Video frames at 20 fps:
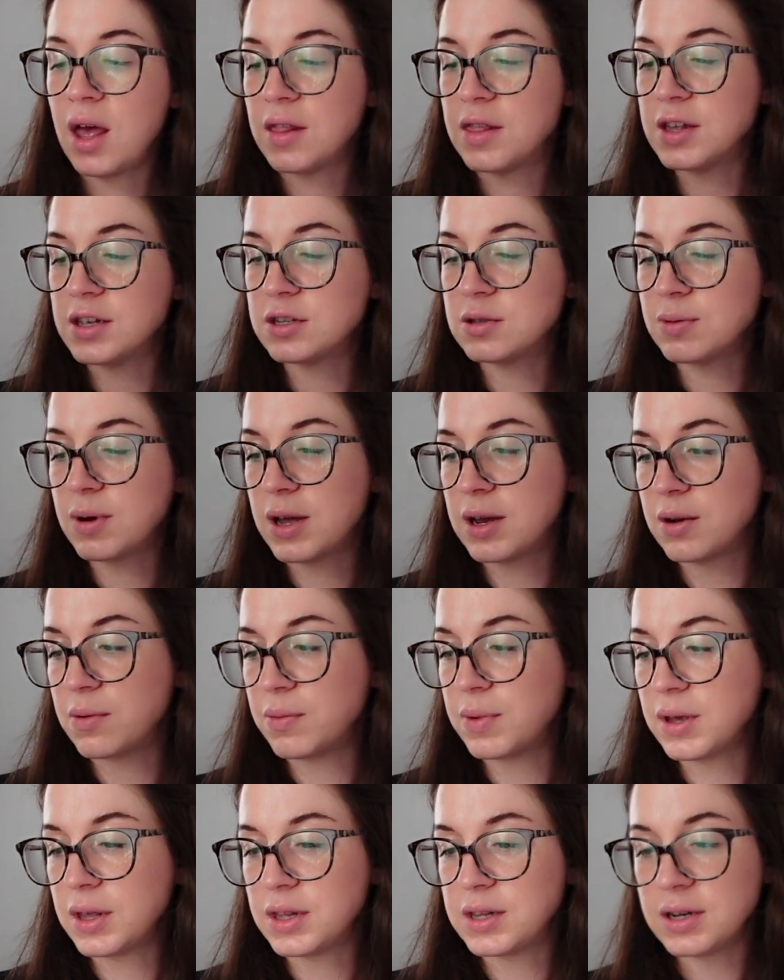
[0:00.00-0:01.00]
This one,
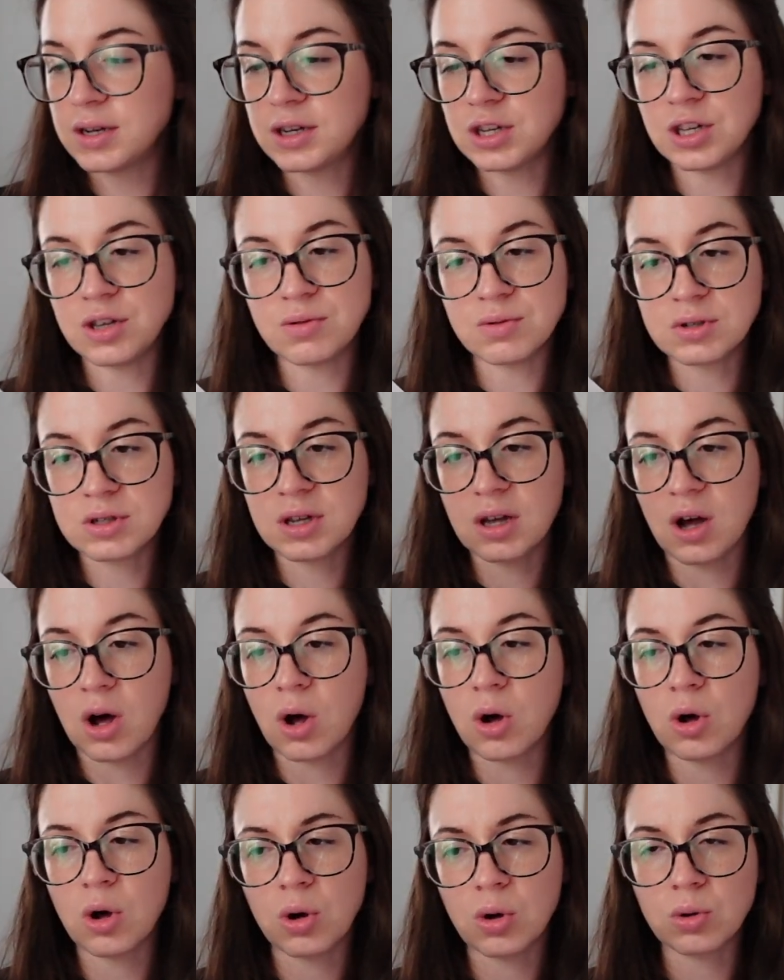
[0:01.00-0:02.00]
we didn't use it a
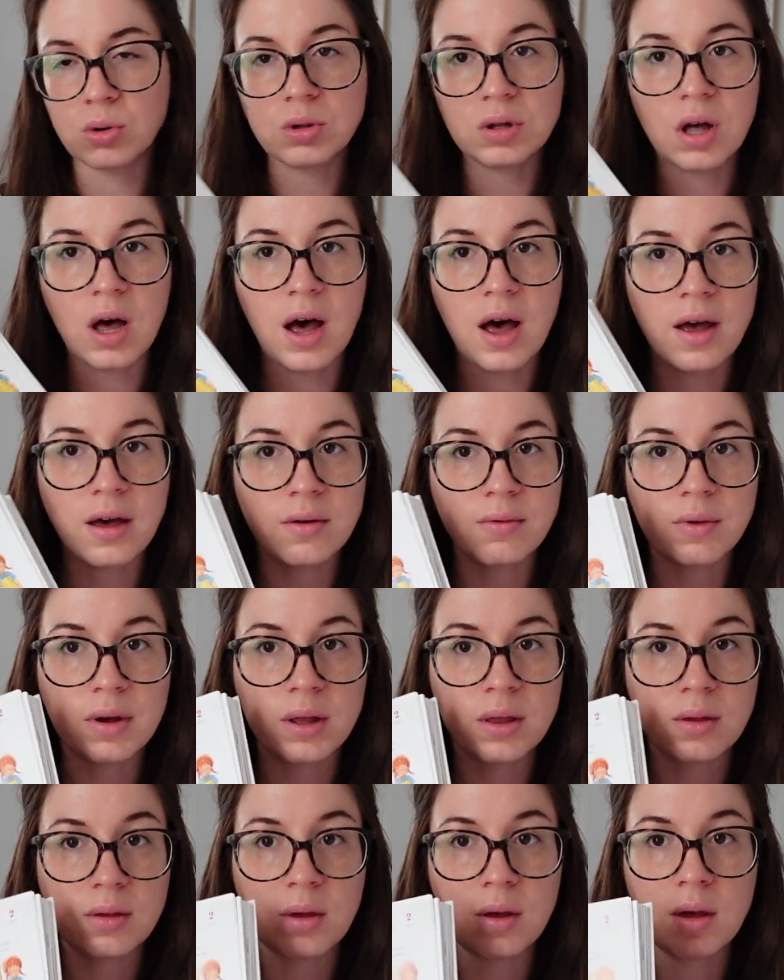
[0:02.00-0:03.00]
whole lot
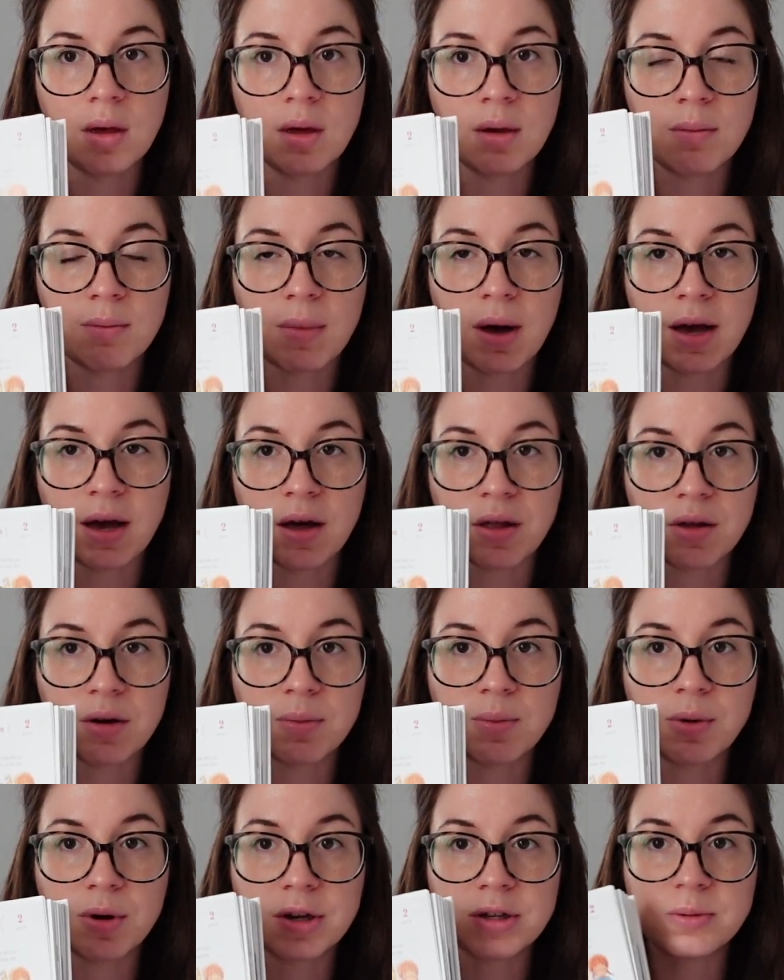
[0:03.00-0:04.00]
with my other
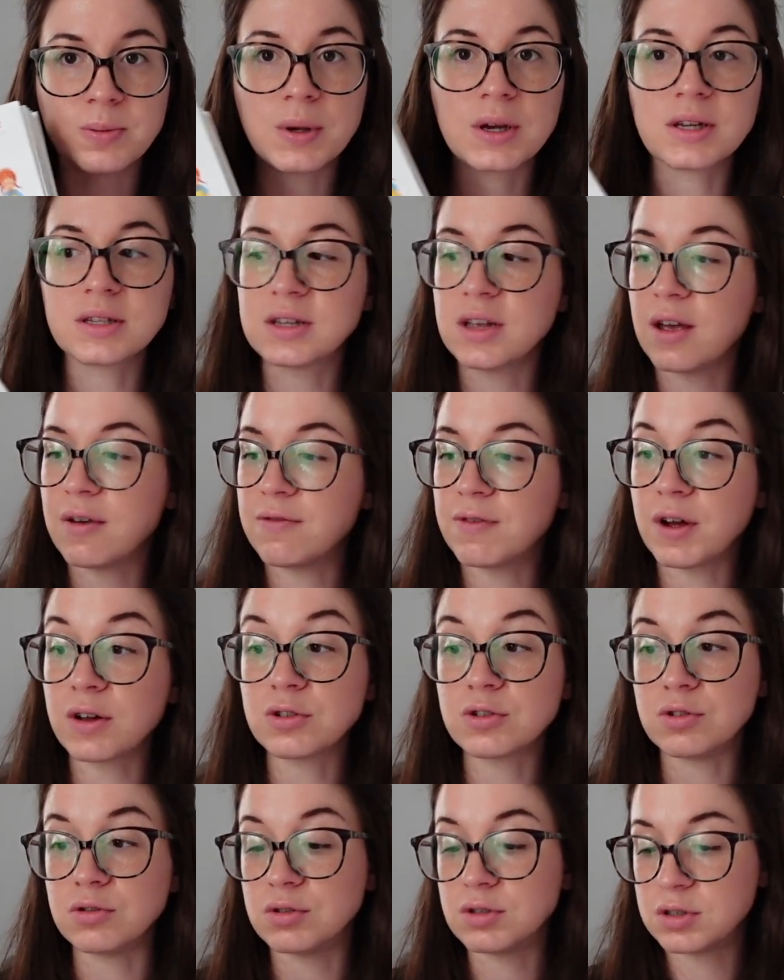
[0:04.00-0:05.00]
boys because it felt
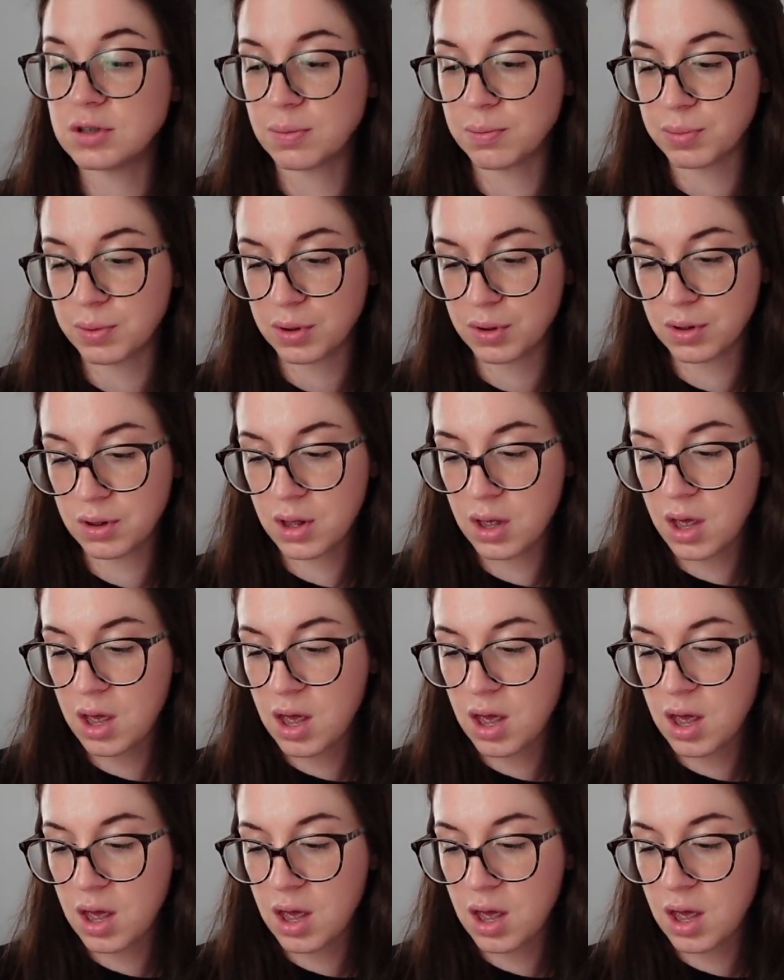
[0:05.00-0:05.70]
too simple,